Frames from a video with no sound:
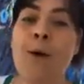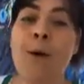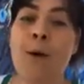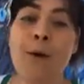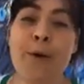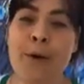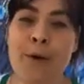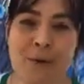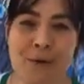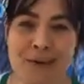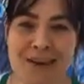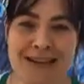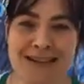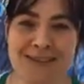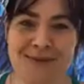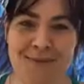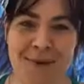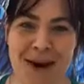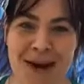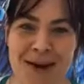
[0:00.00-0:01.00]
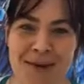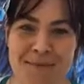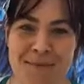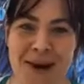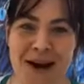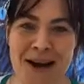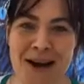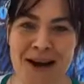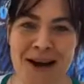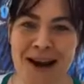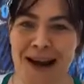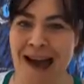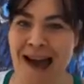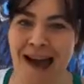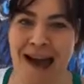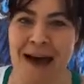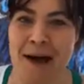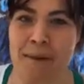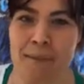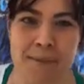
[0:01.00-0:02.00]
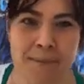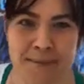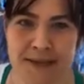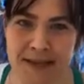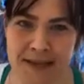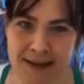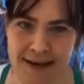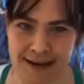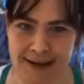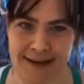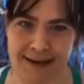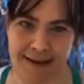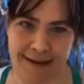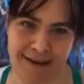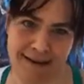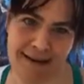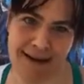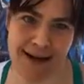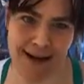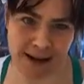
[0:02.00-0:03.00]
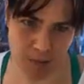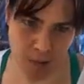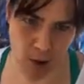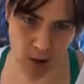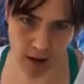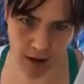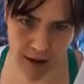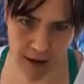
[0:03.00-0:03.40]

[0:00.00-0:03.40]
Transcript: Who in this right mind hems anything anymore?